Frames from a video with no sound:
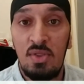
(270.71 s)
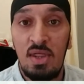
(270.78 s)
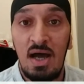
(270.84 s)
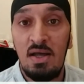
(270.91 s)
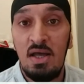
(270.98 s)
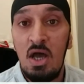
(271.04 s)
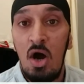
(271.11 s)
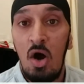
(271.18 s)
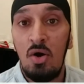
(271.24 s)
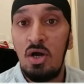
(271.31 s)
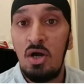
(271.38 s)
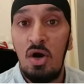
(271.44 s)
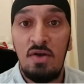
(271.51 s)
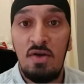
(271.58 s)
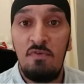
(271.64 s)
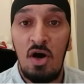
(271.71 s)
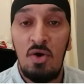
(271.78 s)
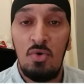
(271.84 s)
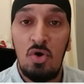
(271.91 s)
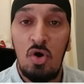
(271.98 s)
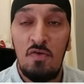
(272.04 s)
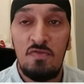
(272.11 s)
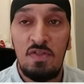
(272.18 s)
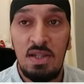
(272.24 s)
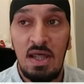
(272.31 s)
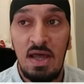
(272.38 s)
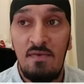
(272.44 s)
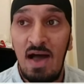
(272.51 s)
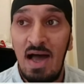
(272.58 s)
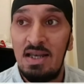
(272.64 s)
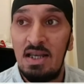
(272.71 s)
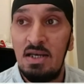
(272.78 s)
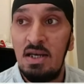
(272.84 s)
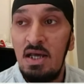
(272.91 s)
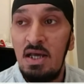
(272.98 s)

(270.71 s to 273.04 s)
that ongoing viral cough that they've had.